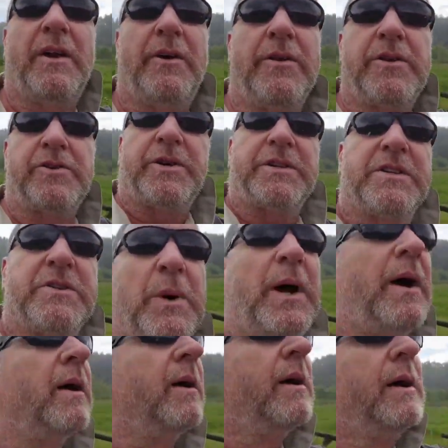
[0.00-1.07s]
under the trees as
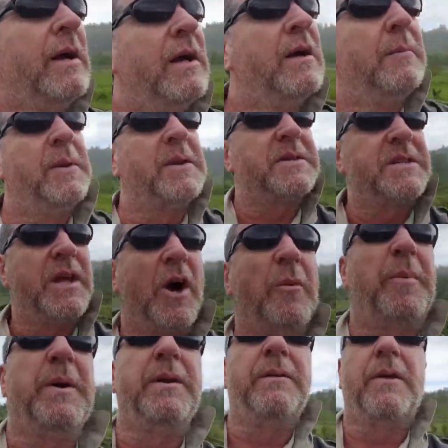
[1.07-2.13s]
well, but this is the
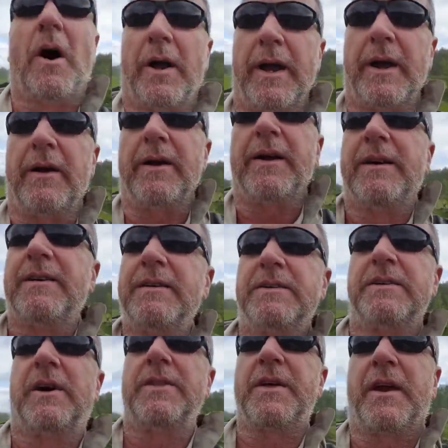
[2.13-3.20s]
open dog area,
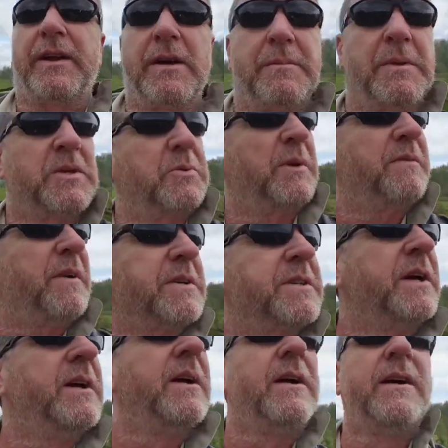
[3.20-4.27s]
so I thought I'd come this way
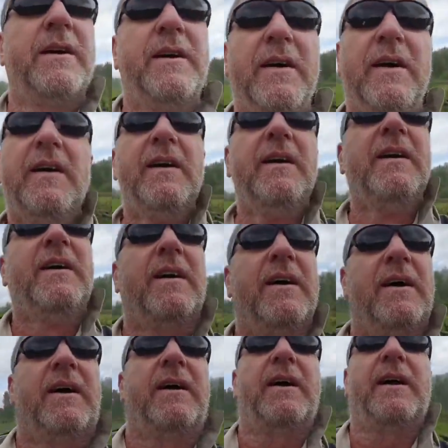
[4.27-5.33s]
first.
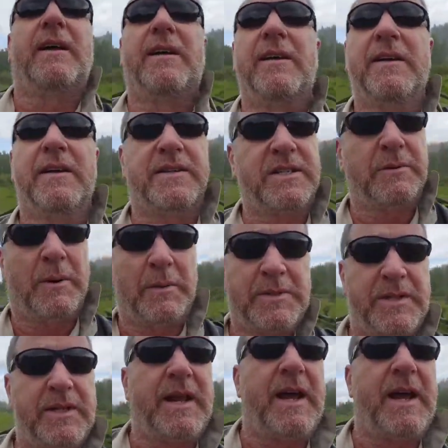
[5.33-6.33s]
All right, let's see what we see